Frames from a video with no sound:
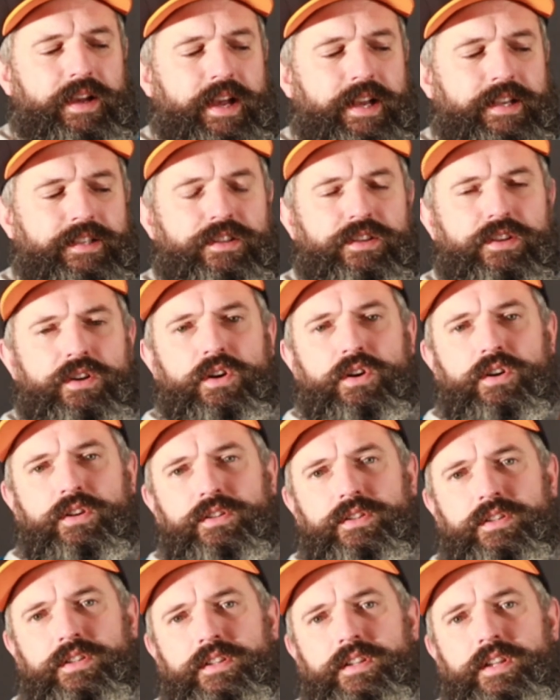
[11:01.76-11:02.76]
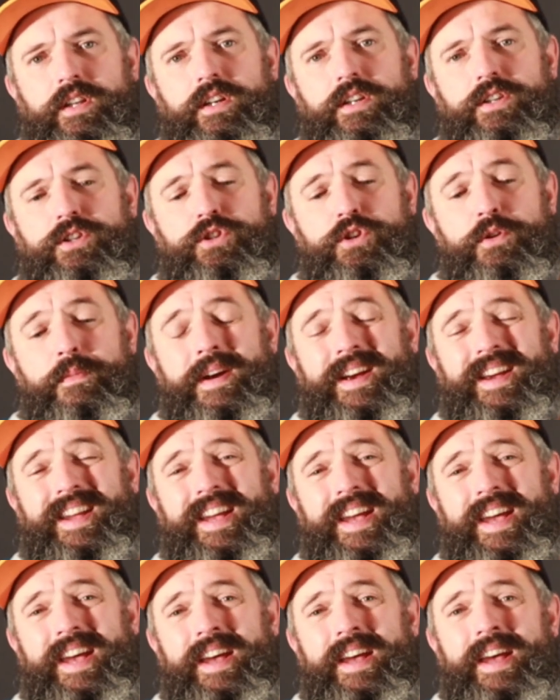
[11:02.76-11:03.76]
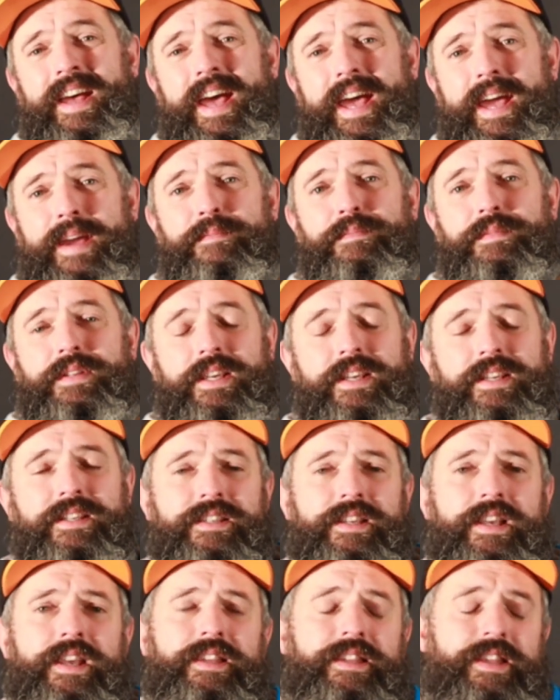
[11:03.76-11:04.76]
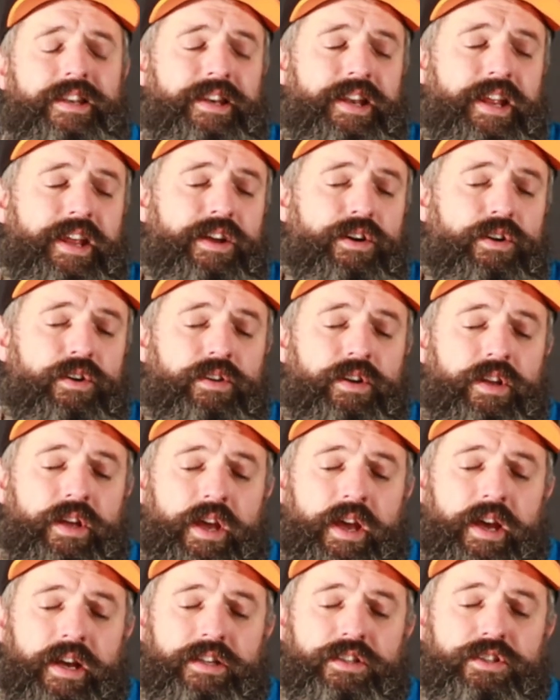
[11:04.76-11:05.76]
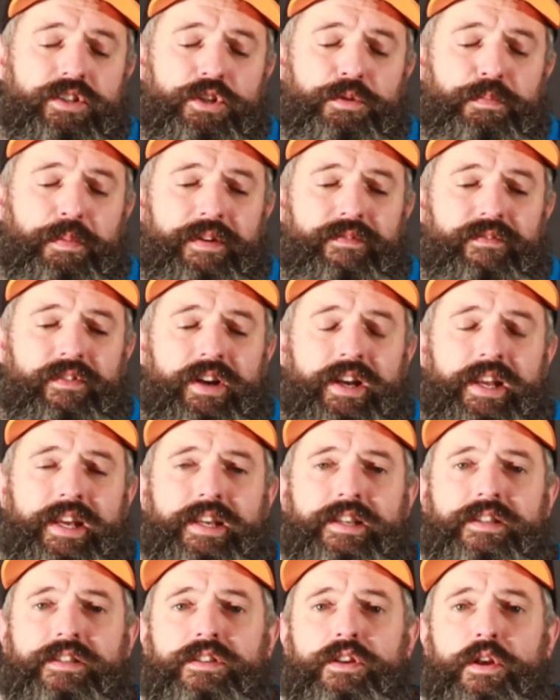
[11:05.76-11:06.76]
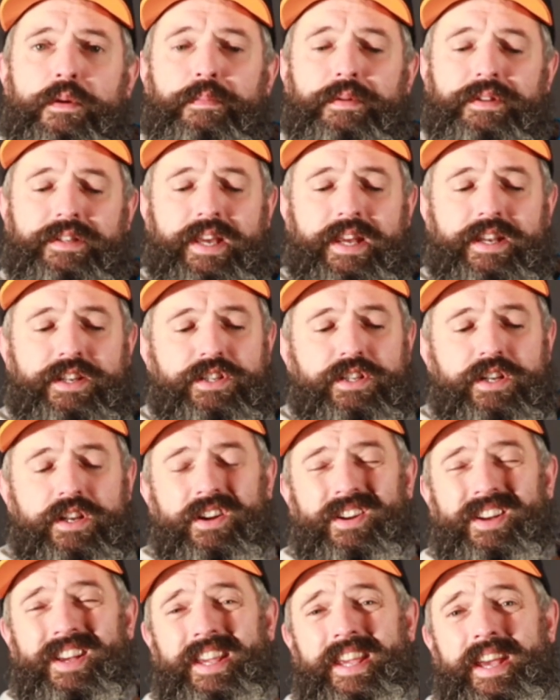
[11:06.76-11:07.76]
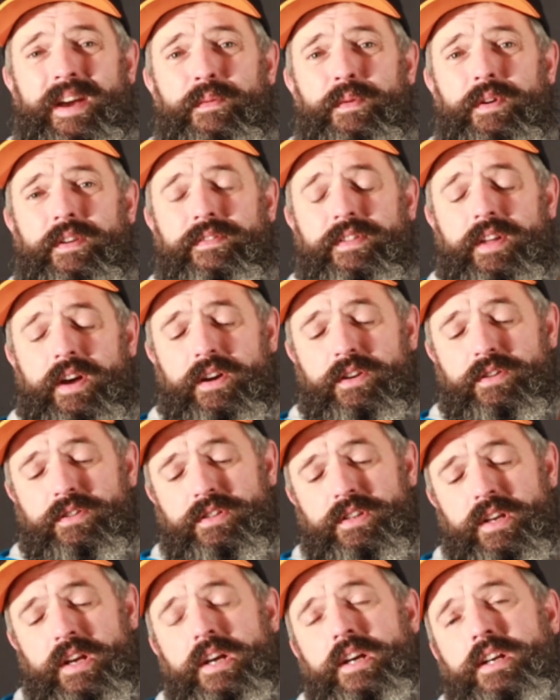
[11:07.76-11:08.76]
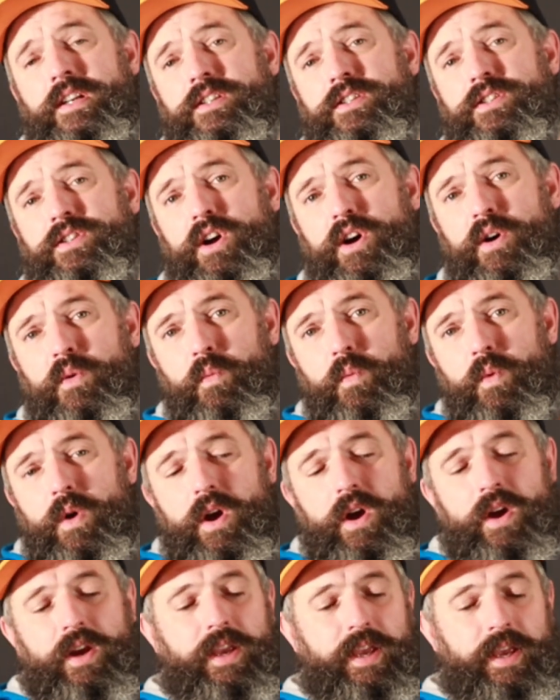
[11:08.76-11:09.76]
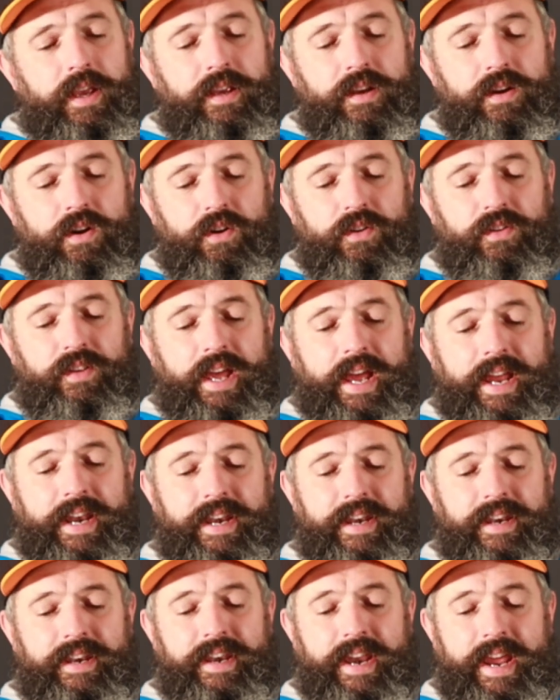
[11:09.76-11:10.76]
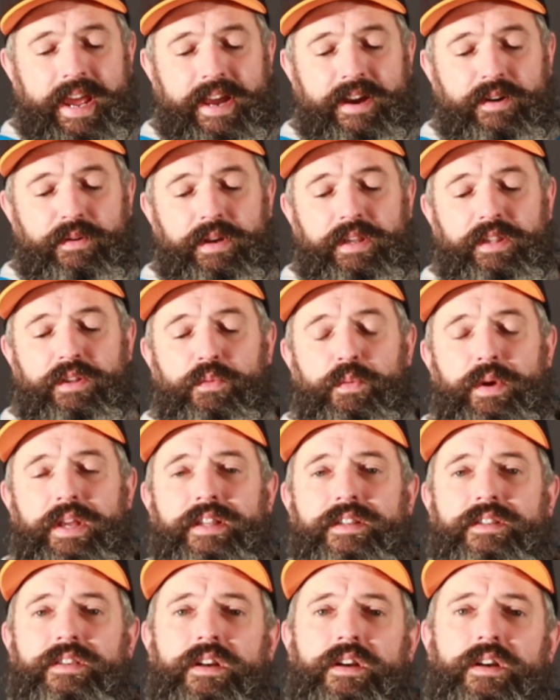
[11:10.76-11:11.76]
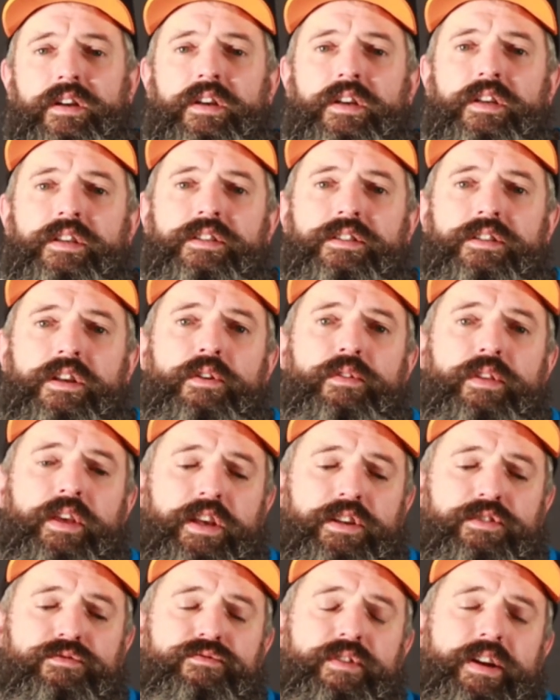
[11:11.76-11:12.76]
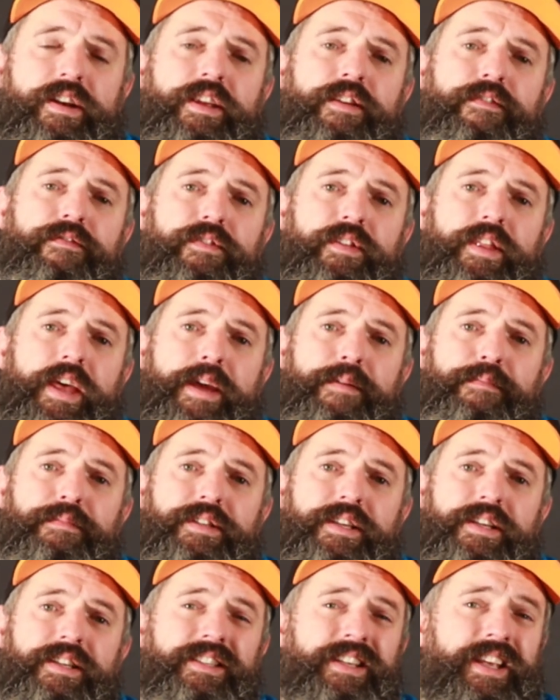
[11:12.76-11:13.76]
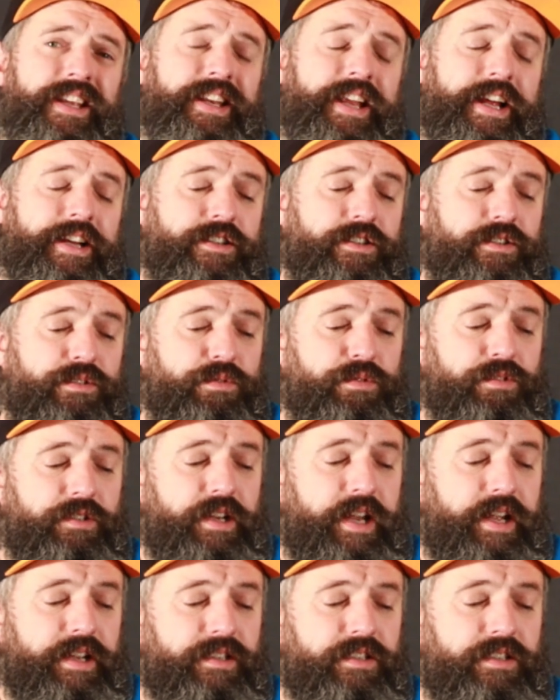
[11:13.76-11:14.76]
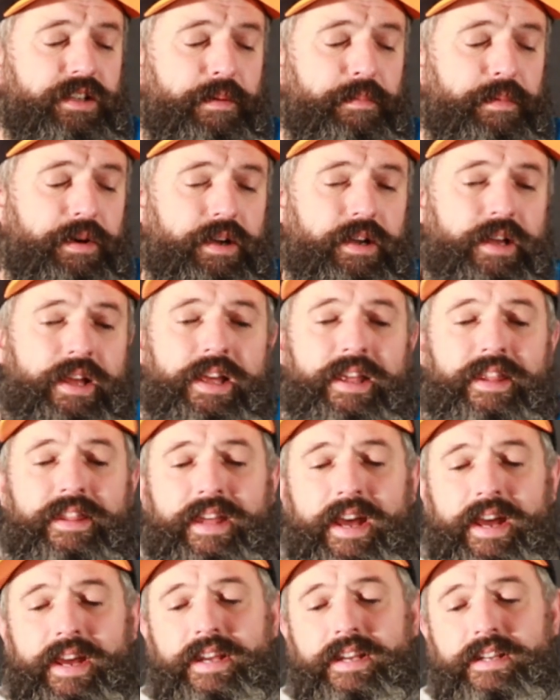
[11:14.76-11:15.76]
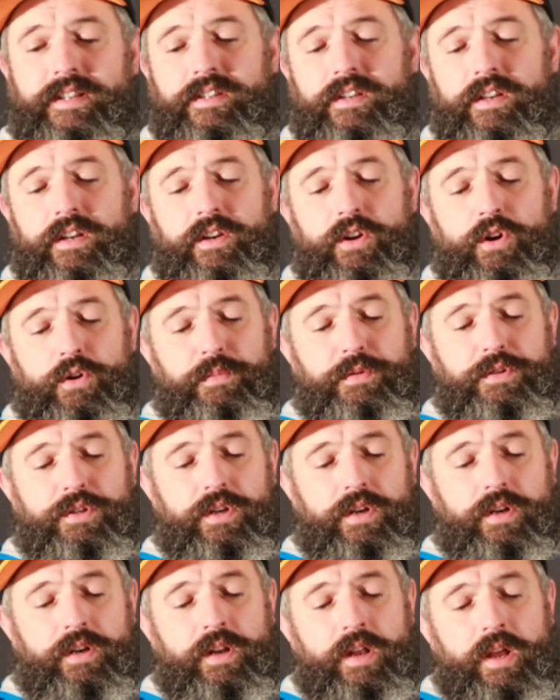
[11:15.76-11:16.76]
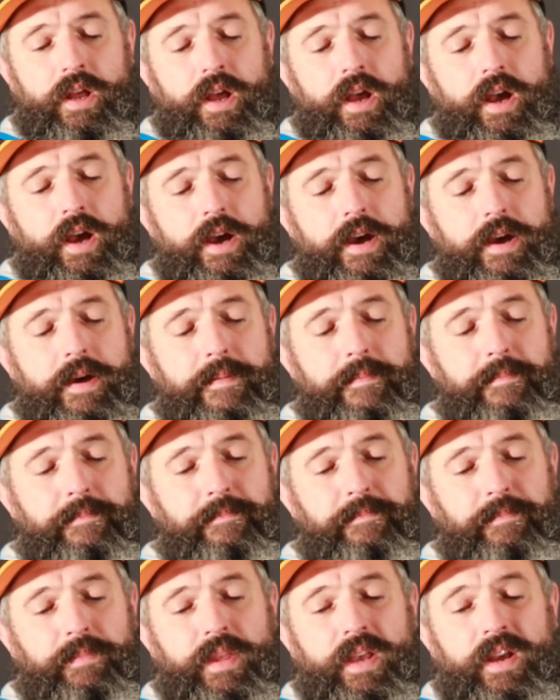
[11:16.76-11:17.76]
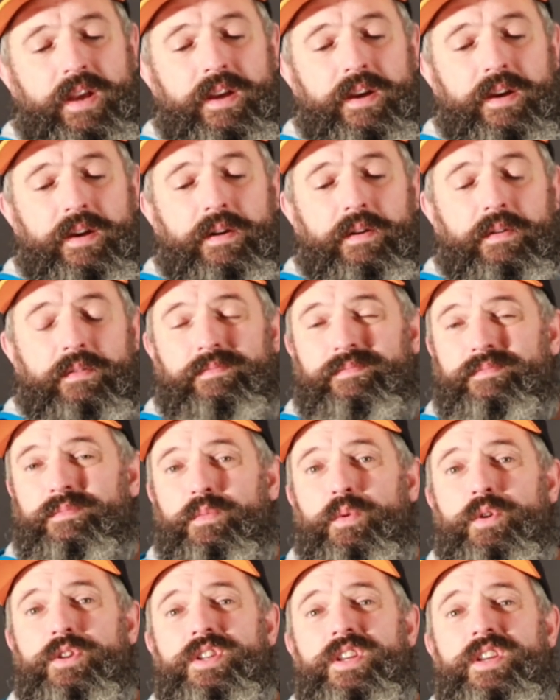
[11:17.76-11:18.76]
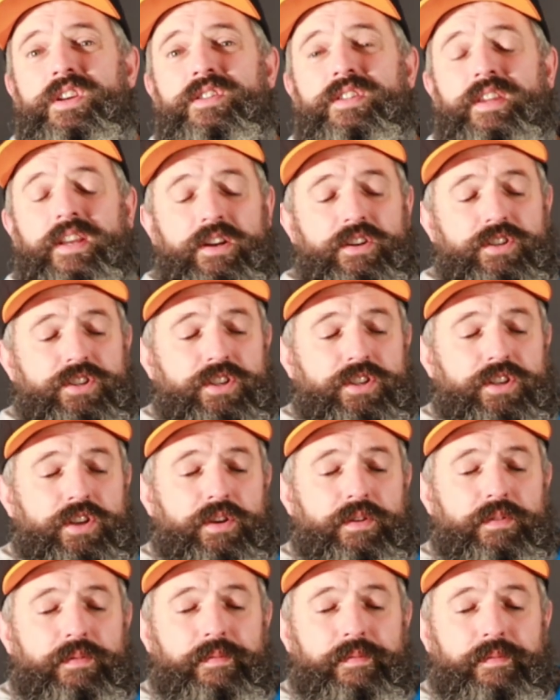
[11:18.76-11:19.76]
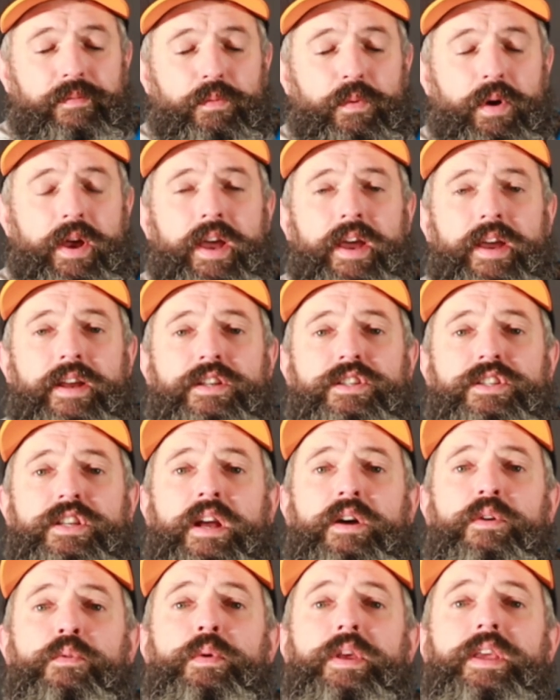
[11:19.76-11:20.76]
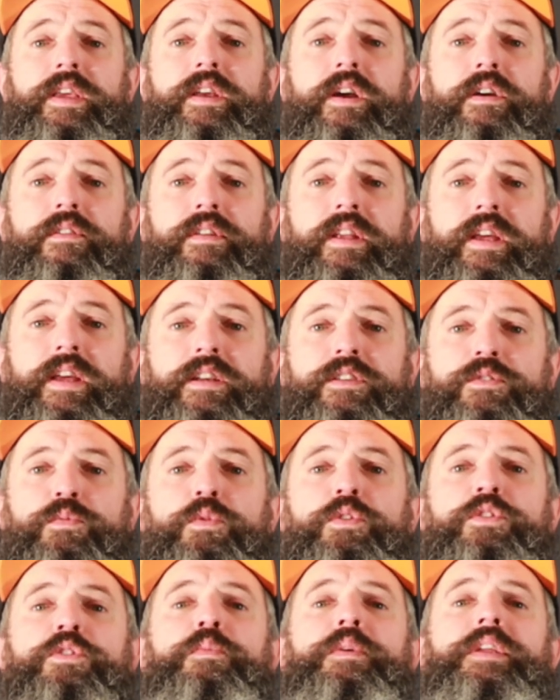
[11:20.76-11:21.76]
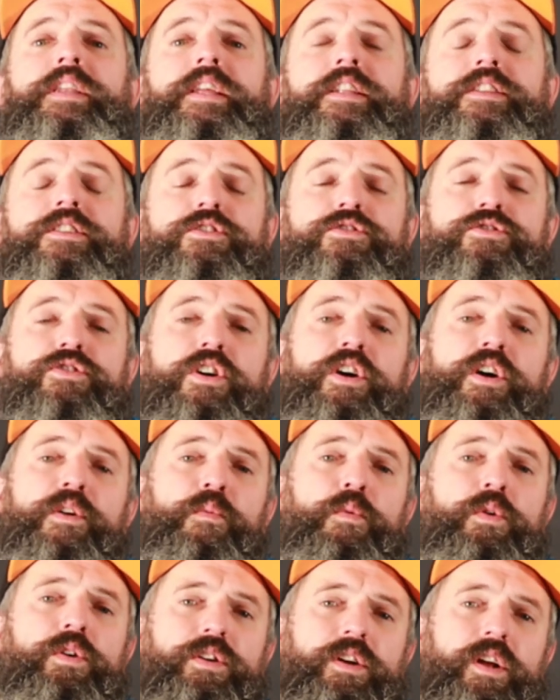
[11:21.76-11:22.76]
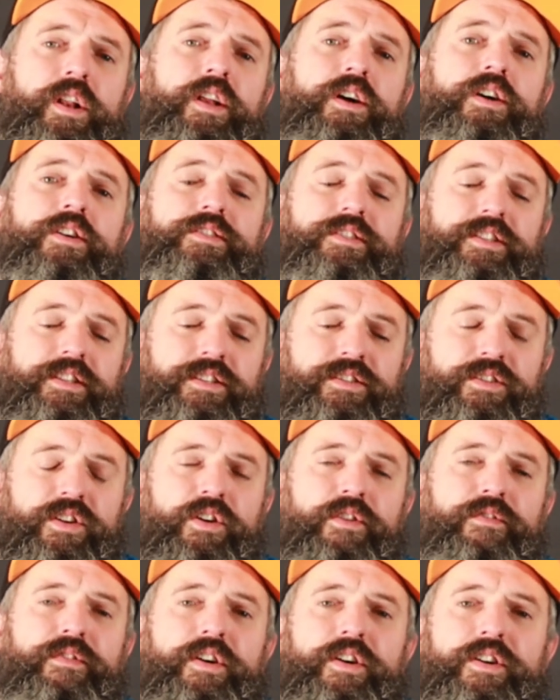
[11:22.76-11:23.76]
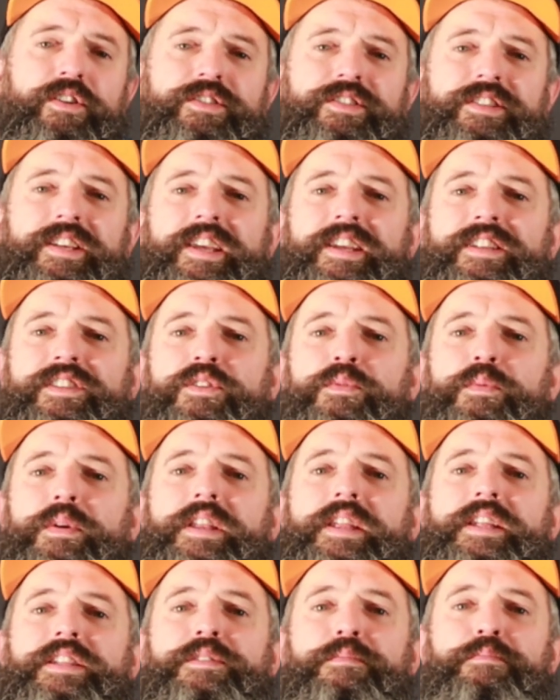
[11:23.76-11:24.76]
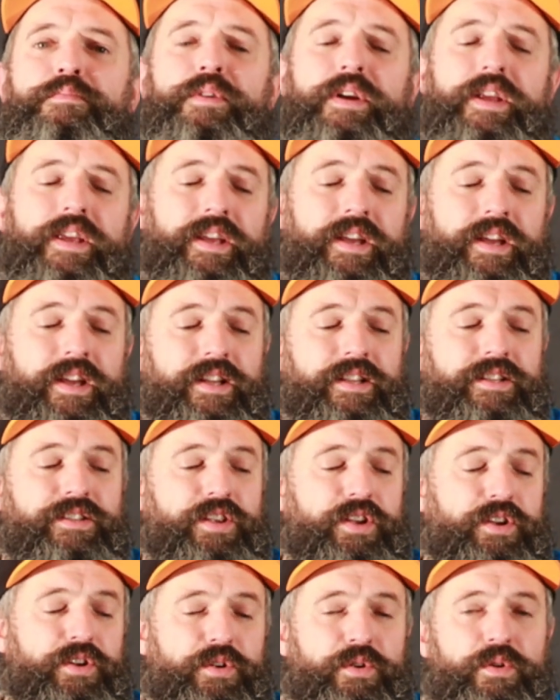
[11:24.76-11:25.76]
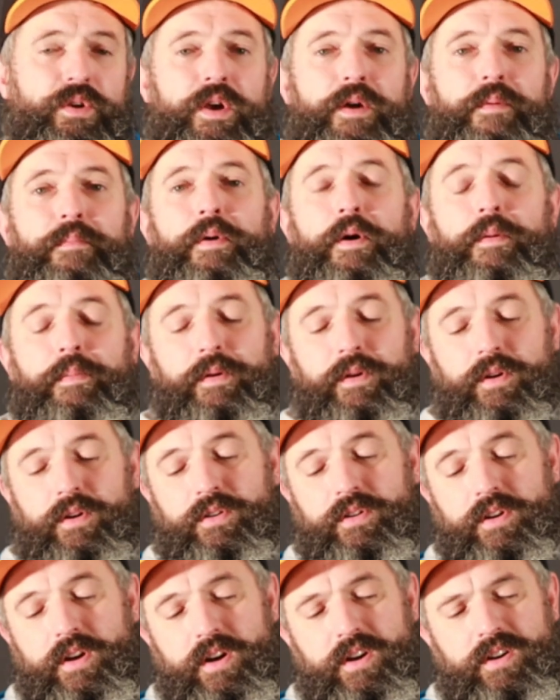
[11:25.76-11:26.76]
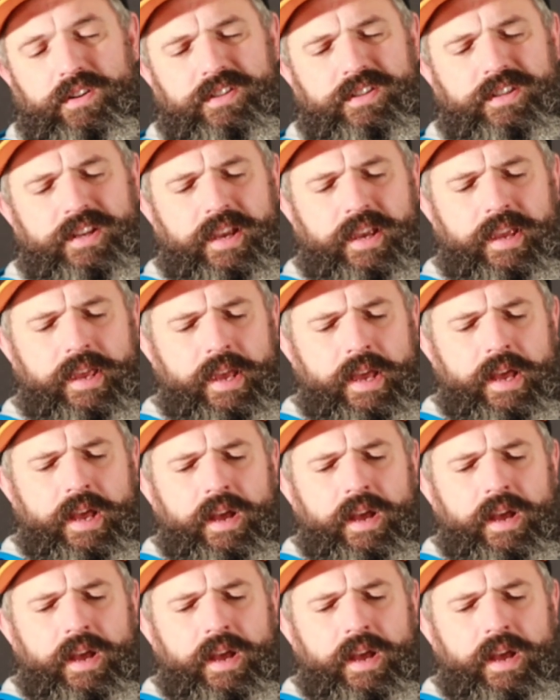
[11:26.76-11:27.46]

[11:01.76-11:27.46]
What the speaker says: has got the Schumacher MTC. The Neon has just been released, so potentially I could get one of those, start working on that now in the winter so that it's ready for the MTC Nationals next summer. That is an option. What do you think I should do? Where shall we go next? What do we need to try? What classes of RC do we need to bring to Pop Along RC?